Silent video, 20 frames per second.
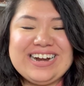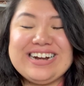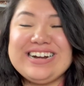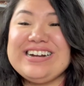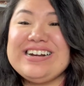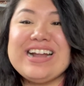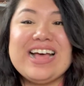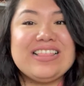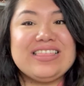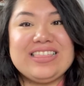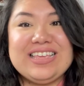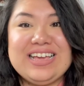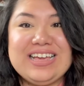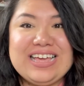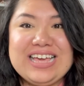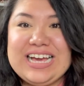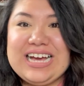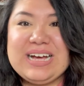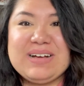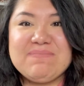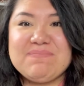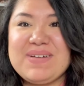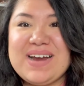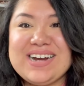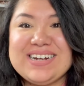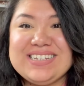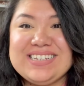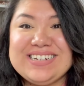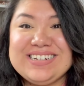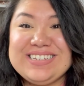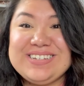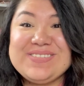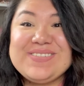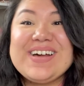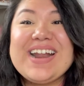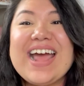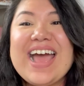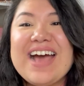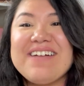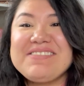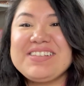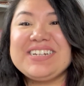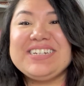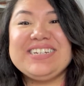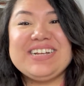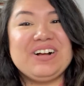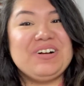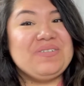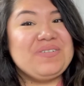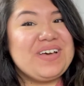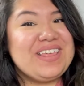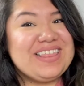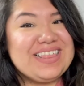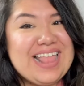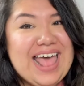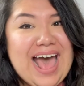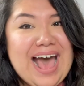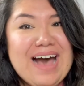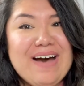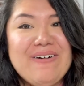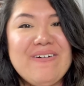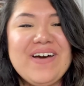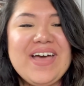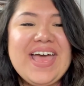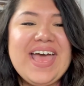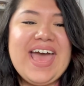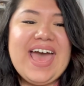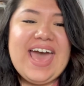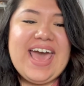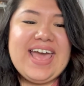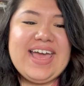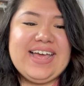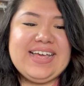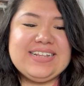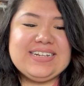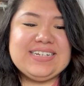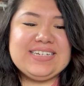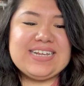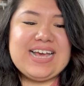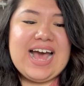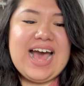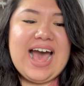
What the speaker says: nothing in comparison to what I have to deal with now. And